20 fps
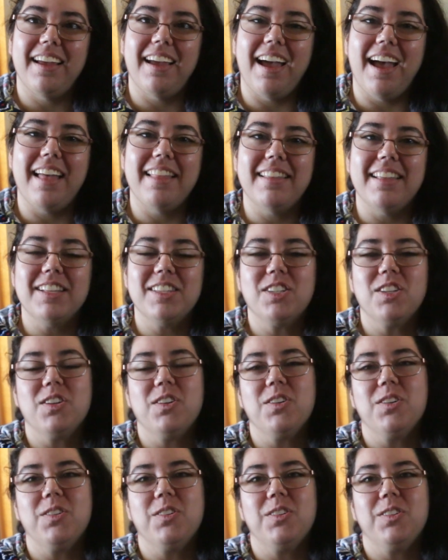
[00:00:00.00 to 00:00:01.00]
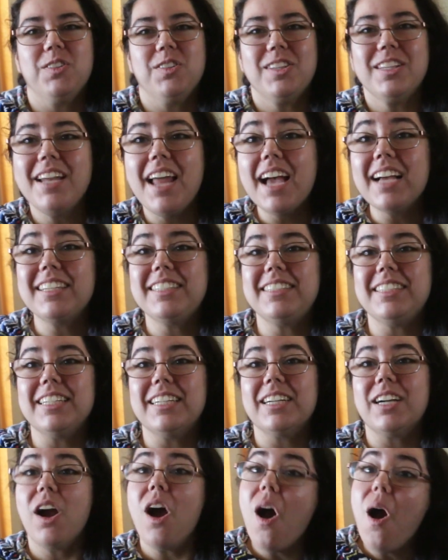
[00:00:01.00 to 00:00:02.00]
And then so the next
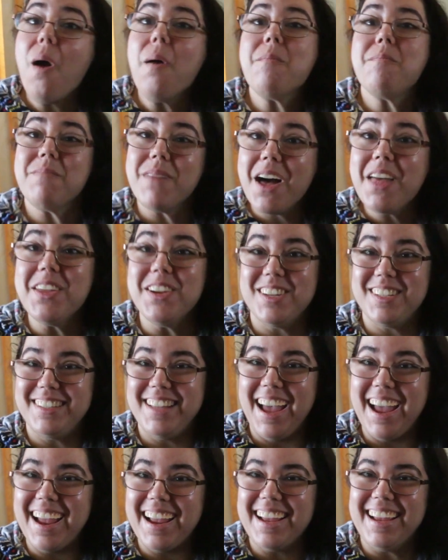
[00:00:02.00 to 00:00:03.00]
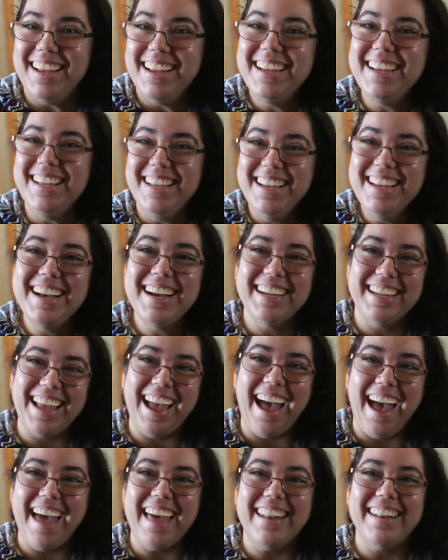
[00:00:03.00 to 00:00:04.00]
year, Mother's Day
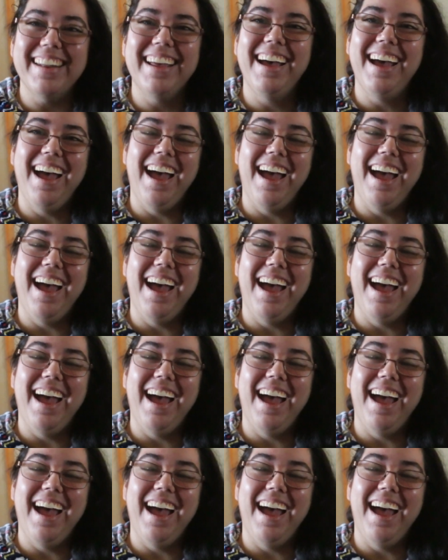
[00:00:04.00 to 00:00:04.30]
again.